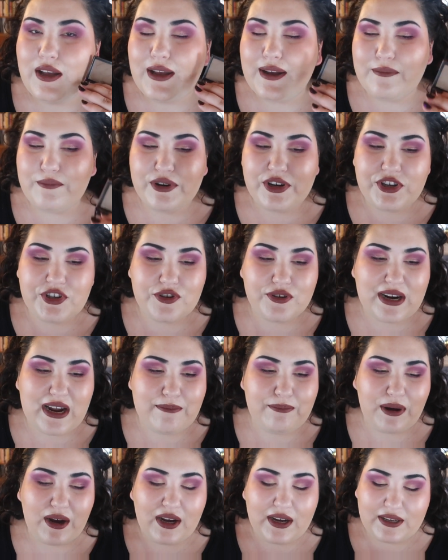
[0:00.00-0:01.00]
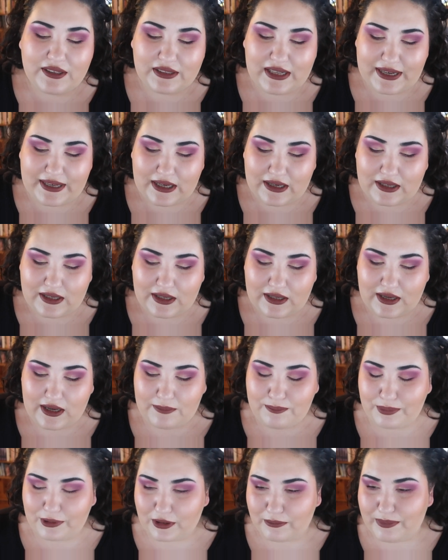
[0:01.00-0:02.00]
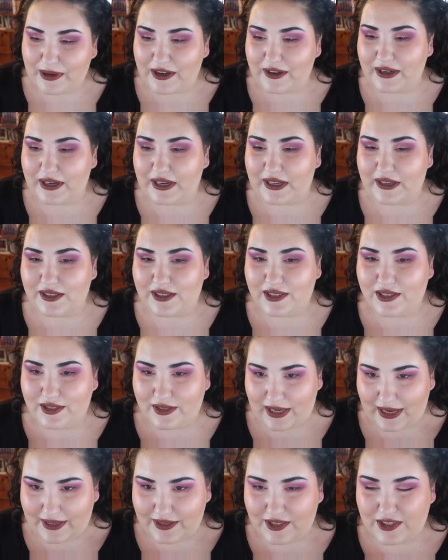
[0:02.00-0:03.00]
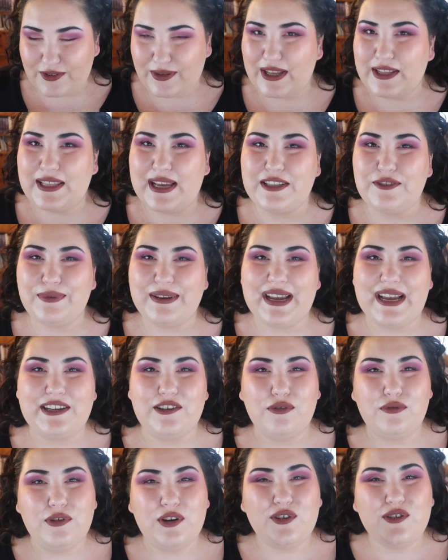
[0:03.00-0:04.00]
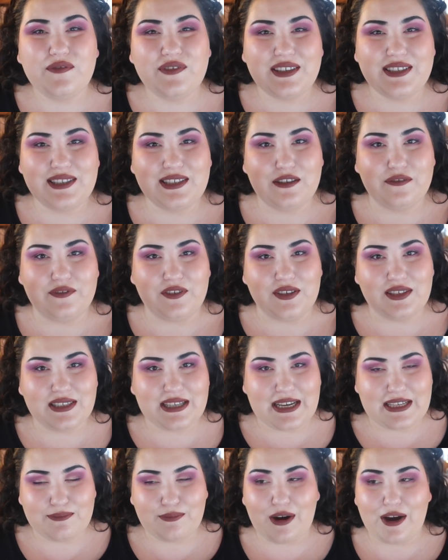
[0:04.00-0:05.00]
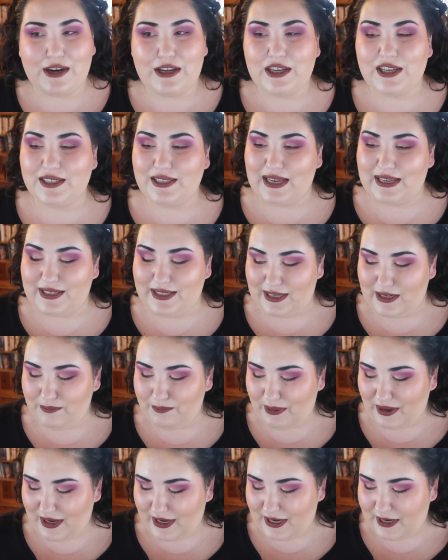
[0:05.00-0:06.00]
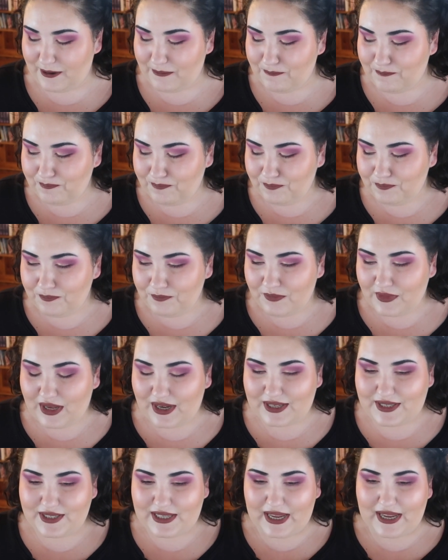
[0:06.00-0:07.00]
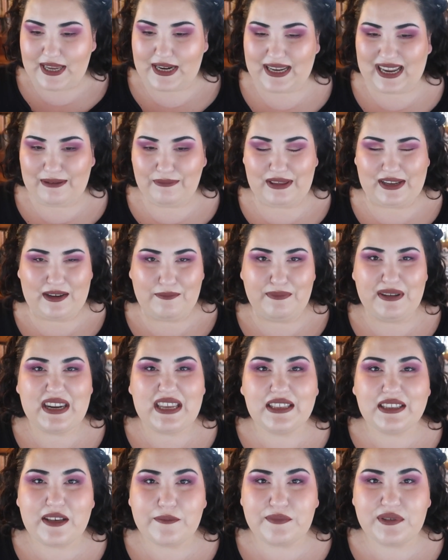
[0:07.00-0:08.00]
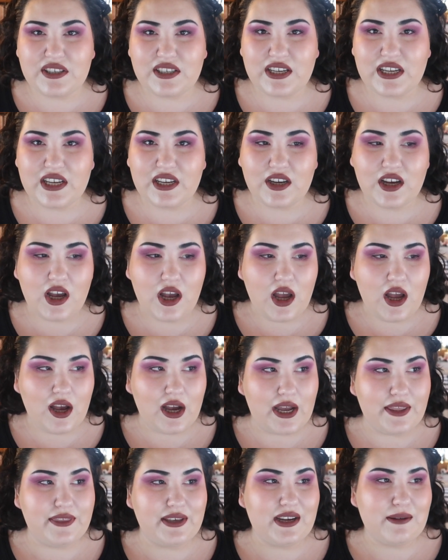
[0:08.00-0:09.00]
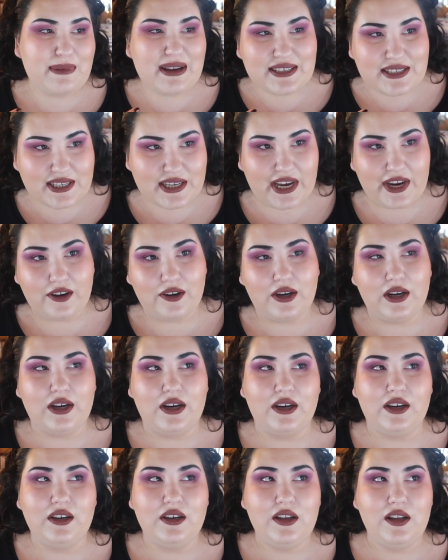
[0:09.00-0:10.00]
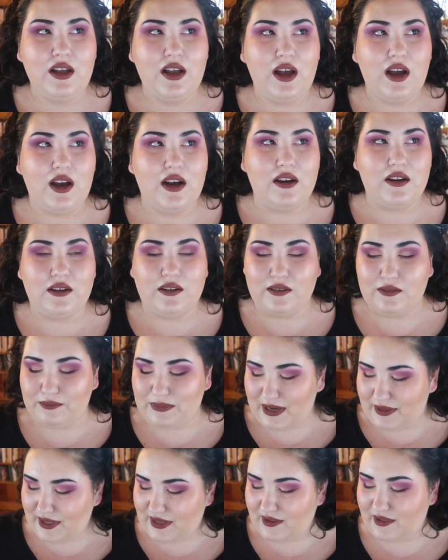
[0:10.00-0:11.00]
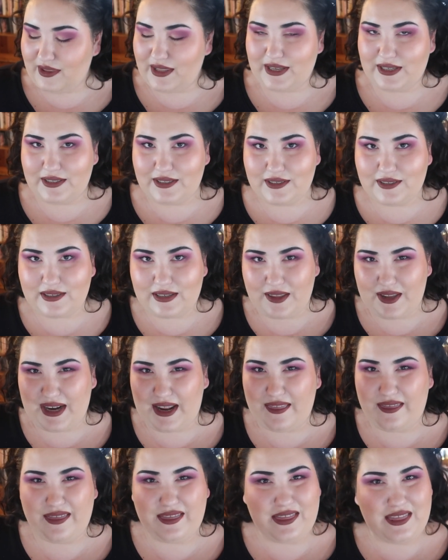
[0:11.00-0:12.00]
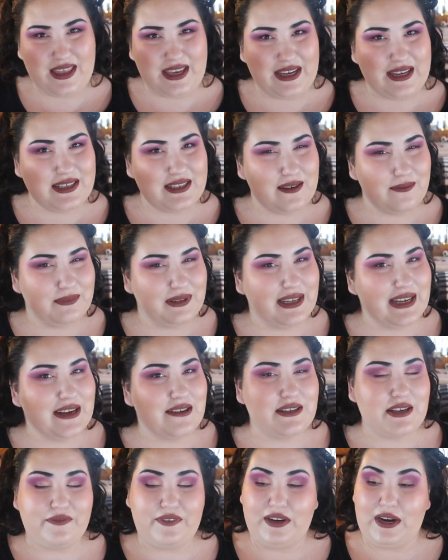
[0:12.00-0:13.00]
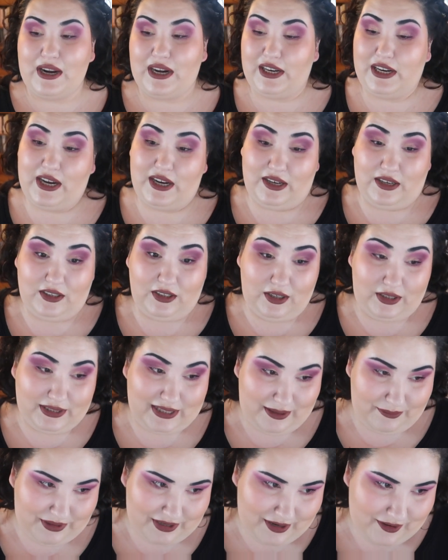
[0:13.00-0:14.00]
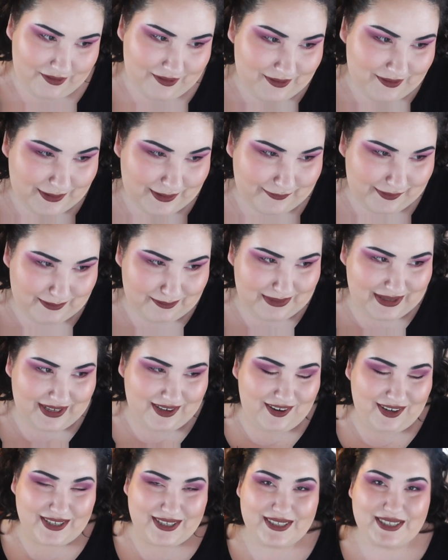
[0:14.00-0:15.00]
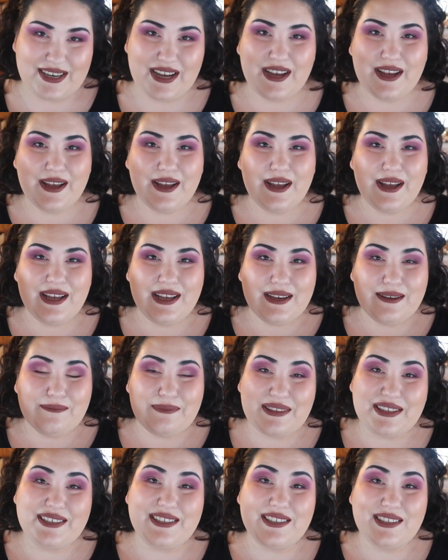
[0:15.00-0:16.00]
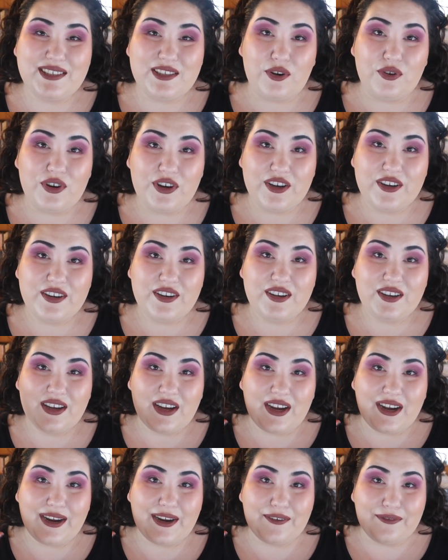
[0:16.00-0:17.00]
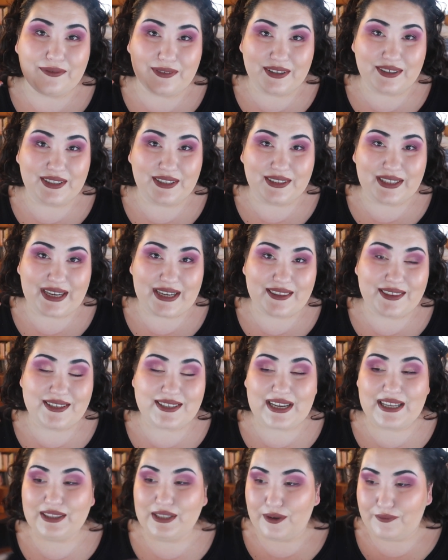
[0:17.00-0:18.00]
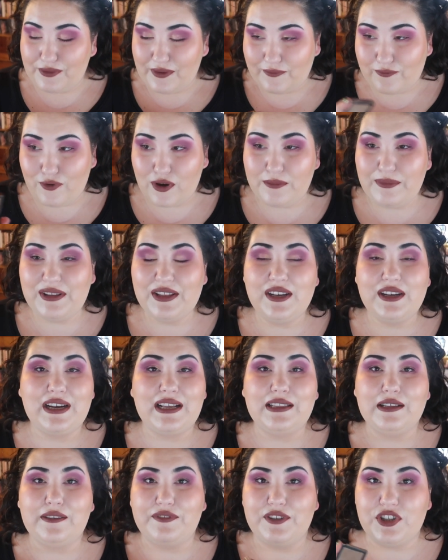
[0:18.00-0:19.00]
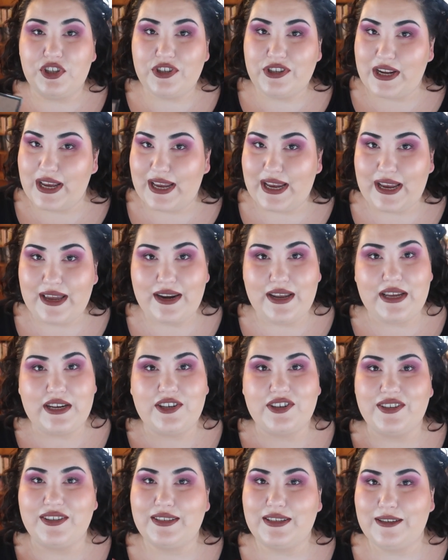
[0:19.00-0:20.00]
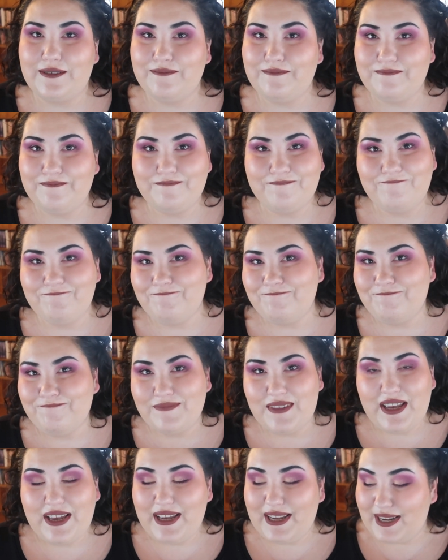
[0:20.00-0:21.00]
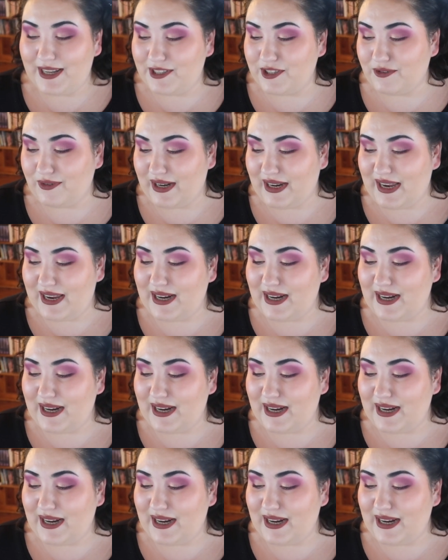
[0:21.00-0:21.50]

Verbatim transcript: I'm pretty sure I bought like a Burberry set. So that's why I don't know if this is a full size product because I did buy a set and it came like a mini lipstick, I think a mascara, um, and then this, and I think something else. I forgot. I got it a long time ago, if I'm being honest. But this is so good. I really like this. I love the formula. I love the shade. It just, it's great.